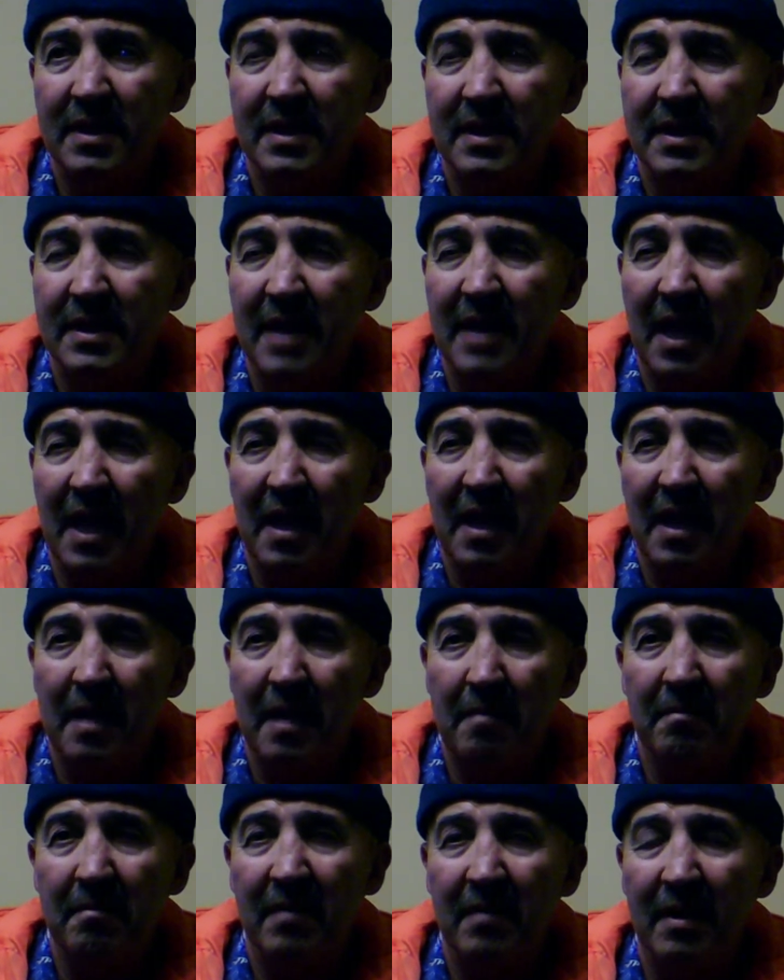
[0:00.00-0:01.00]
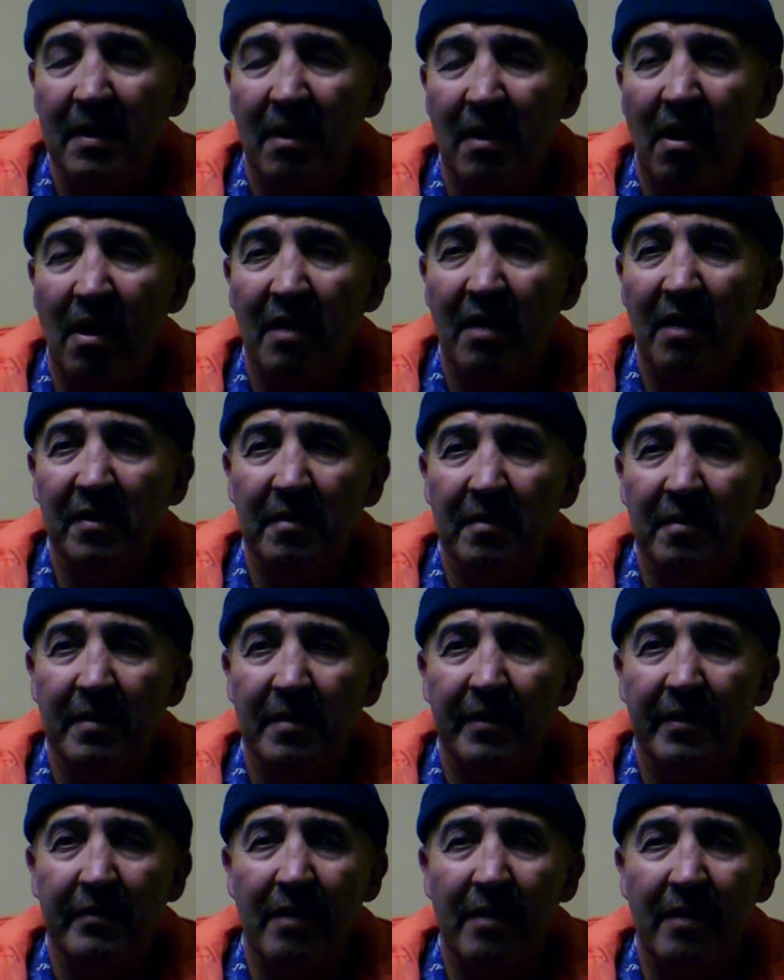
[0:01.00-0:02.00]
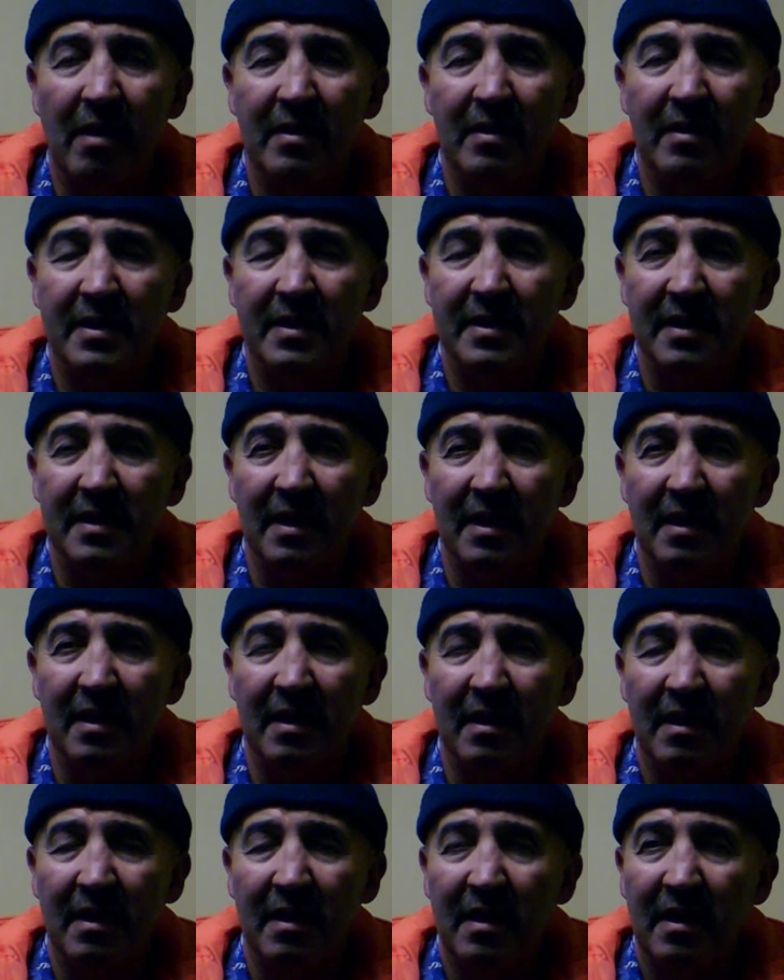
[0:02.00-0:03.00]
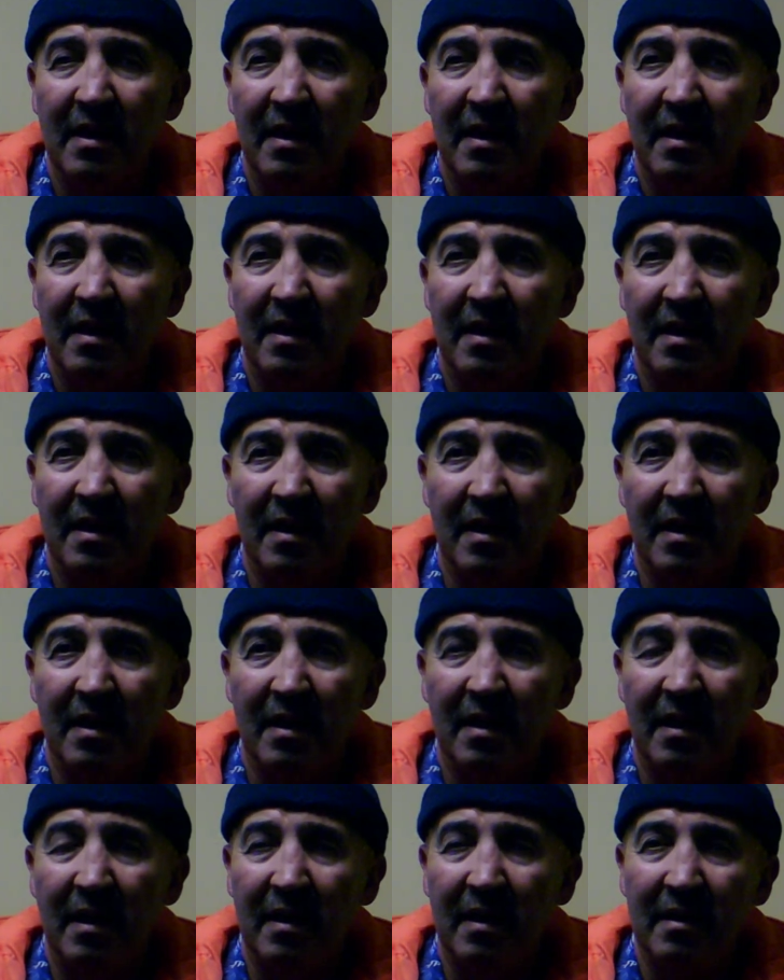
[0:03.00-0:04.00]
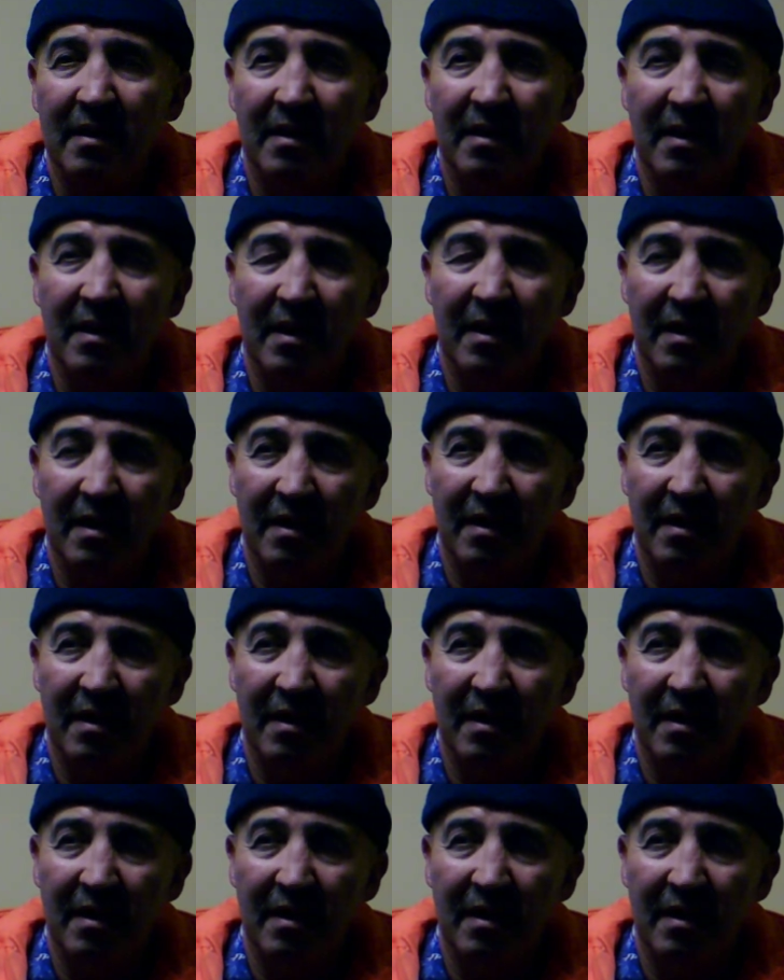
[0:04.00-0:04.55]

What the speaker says: same argument runs in the